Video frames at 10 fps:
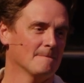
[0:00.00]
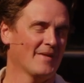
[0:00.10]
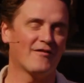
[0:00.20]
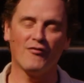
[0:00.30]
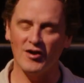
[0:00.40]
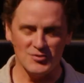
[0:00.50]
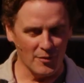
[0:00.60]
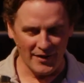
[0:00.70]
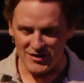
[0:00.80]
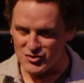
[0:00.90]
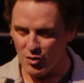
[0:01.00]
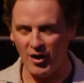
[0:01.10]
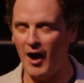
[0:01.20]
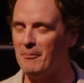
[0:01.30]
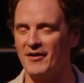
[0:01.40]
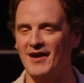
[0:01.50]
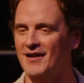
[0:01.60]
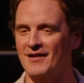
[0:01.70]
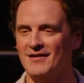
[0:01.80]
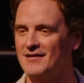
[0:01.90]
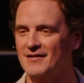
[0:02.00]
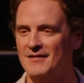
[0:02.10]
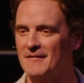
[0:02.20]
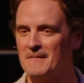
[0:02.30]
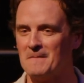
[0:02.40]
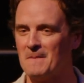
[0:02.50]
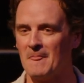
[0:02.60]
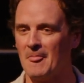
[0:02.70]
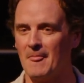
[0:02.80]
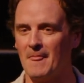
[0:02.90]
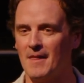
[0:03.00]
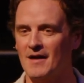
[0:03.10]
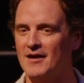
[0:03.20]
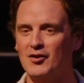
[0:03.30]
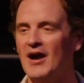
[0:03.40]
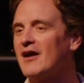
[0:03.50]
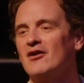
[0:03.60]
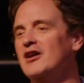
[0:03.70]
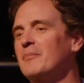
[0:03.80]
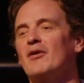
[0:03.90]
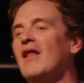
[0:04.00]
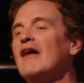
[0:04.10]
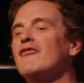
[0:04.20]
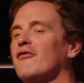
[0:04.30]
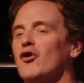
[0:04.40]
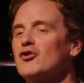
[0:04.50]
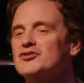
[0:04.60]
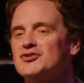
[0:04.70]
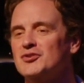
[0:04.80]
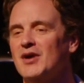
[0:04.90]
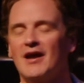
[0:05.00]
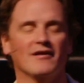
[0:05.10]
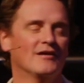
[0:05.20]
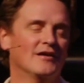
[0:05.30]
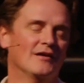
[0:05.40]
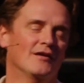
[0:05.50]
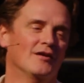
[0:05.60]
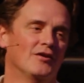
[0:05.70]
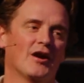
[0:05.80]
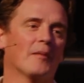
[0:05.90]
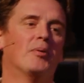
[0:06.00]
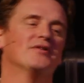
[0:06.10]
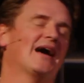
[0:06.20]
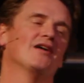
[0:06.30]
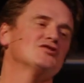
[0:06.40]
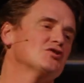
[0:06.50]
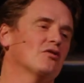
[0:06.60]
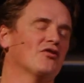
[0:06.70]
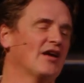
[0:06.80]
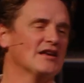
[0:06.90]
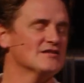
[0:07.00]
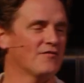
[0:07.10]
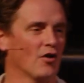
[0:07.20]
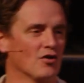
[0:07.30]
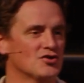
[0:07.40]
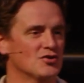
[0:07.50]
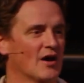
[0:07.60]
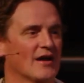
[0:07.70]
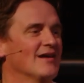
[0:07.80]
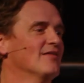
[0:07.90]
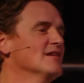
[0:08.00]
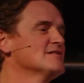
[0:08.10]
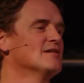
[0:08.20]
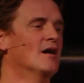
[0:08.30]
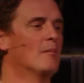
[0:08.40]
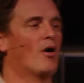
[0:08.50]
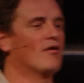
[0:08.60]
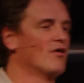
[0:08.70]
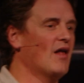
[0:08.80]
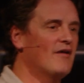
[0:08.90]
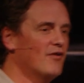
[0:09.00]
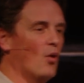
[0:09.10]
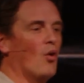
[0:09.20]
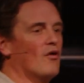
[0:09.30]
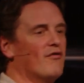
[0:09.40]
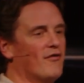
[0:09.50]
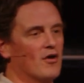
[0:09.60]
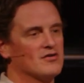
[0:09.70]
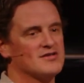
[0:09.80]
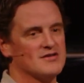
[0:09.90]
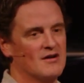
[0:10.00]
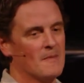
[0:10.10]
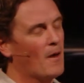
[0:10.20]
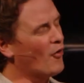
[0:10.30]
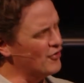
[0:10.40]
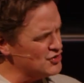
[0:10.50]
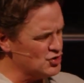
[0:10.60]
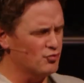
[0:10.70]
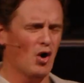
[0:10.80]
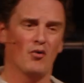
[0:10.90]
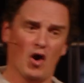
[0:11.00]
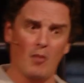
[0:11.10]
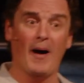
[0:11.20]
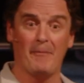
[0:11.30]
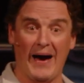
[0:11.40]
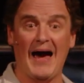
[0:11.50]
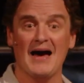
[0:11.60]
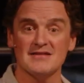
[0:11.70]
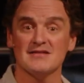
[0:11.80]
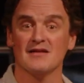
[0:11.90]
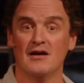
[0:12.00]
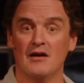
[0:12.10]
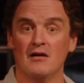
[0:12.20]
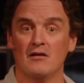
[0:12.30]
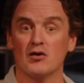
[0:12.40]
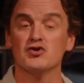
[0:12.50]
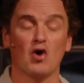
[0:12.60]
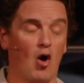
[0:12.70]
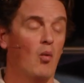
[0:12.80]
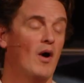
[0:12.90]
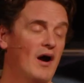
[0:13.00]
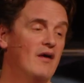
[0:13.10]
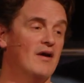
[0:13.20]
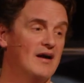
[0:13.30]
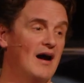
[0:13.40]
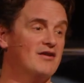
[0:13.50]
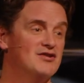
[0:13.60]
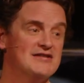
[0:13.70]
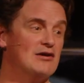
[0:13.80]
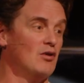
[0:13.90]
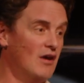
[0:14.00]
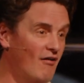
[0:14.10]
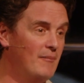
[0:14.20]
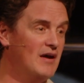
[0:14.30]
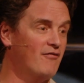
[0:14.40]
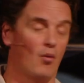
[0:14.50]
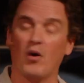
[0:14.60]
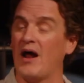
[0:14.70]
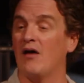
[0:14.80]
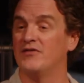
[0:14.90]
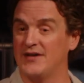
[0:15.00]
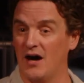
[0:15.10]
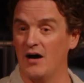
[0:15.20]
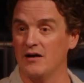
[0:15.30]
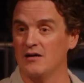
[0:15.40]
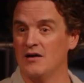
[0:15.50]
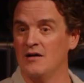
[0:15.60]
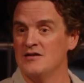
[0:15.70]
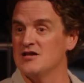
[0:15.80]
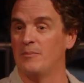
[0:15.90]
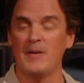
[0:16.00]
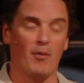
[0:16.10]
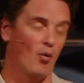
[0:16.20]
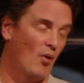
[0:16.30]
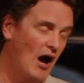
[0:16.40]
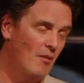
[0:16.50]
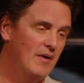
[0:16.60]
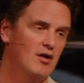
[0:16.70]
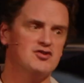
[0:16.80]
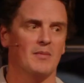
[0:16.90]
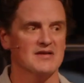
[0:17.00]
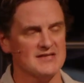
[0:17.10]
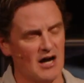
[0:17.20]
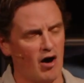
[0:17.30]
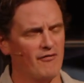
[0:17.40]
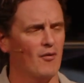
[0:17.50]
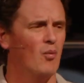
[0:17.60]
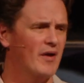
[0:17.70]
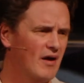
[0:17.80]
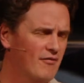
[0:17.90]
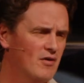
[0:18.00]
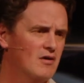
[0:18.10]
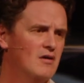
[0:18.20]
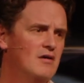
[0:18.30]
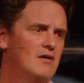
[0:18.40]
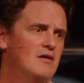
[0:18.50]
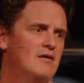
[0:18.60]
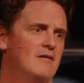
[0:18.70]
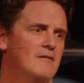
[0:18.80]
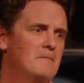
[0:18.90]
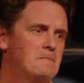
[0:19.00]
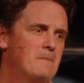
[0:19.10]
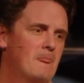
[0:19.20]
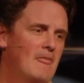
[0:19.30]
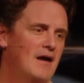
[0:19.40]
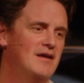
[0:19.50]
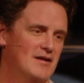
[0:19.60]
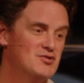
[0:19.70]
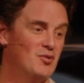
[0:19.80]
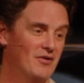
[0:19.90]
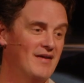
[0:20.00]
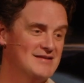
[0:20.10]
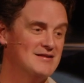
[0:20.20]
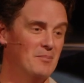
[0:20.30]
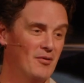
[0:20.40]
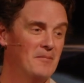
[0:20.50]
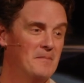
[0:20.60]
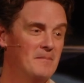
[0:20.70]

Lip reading: Like for us, we make it so complicated. Like you got to clean up your life first. You got to put down certain things first. You got to get this part of your life in order first. Ernest, you don't know my past. There's no way that God could still love me for what I've done to the people around me or to myself or whatever. And yet it's really that simple.